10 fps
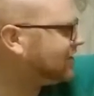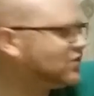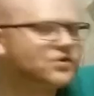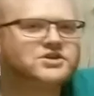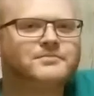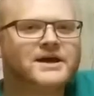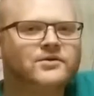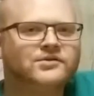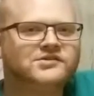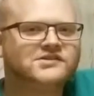distortion
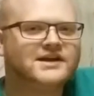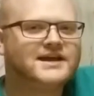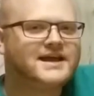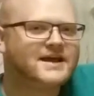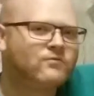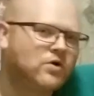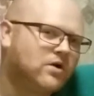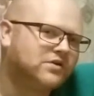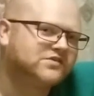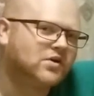pedals and where
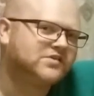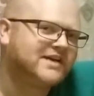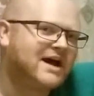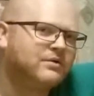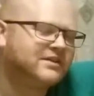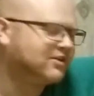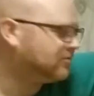it all starts out with a